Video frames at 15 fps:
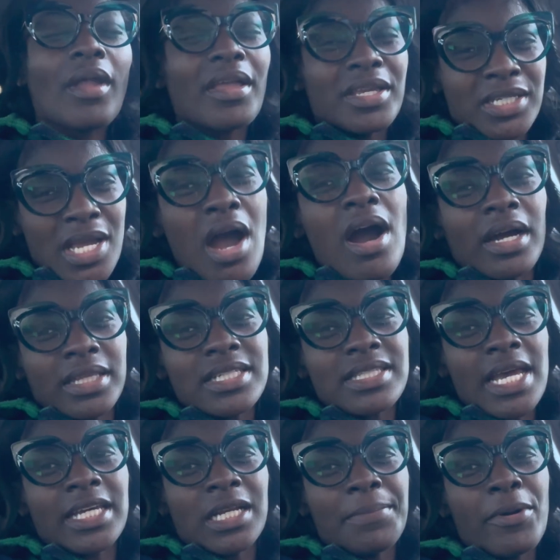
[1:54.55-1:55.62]
y'all
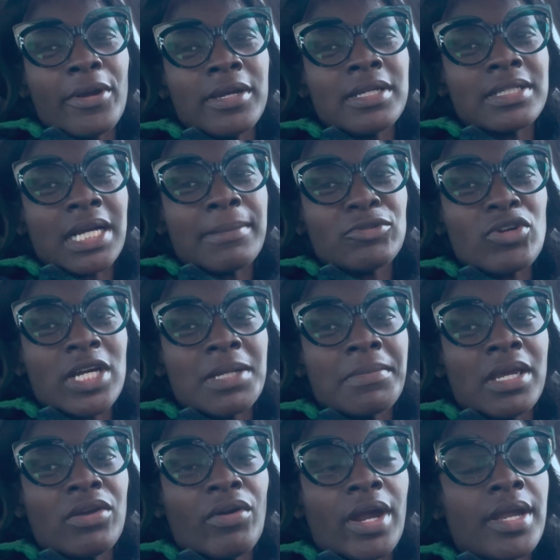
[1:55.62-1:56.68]
understand the point I'm trying to
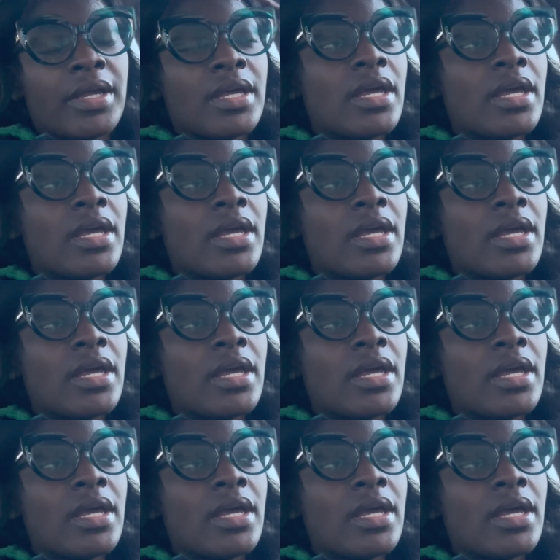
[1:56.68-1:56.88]
make, right?